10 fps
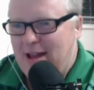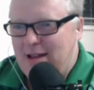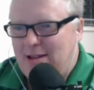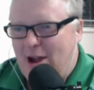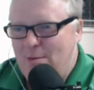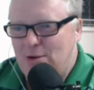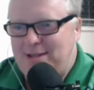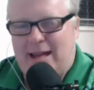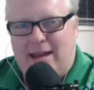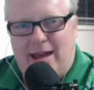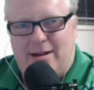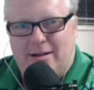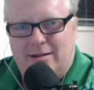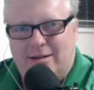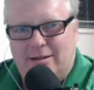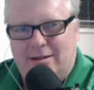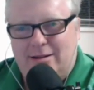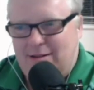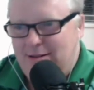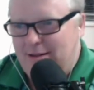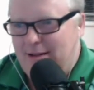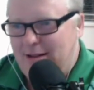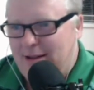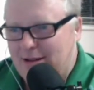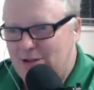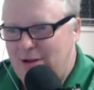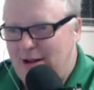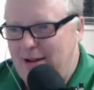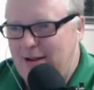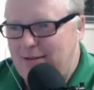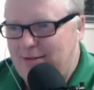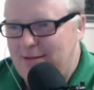No more Tech Ed. Australia.